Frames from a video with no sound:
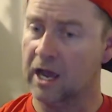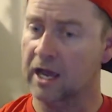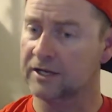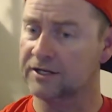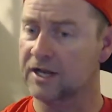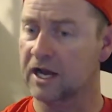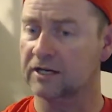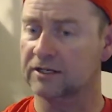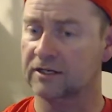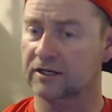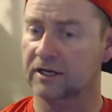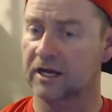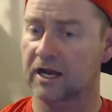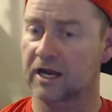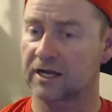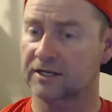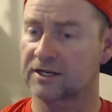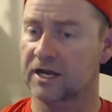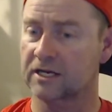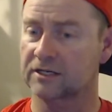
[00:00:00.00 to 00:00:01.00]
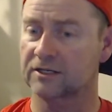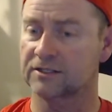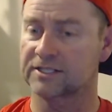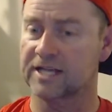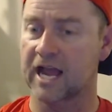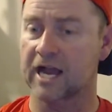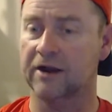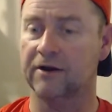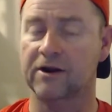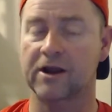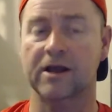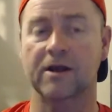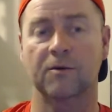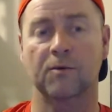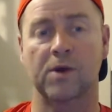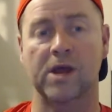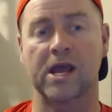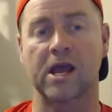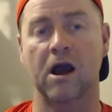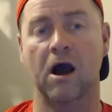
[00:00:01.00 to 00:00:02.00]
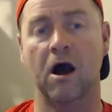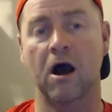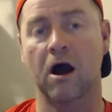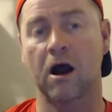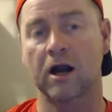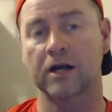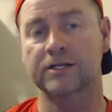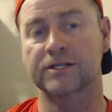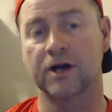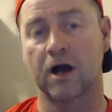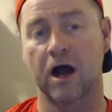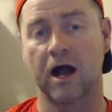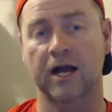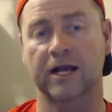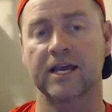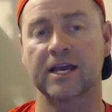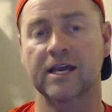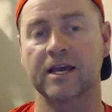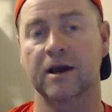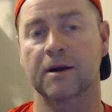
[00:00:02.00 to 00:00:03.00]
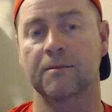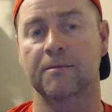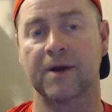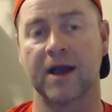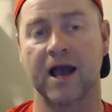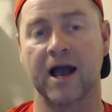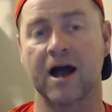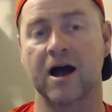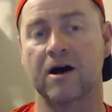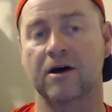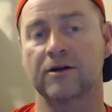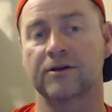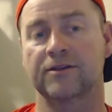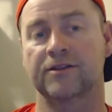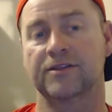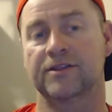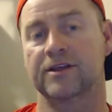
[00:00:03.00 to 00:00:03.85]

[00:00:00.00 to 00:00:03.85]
Dr. Zachariah, we are talking about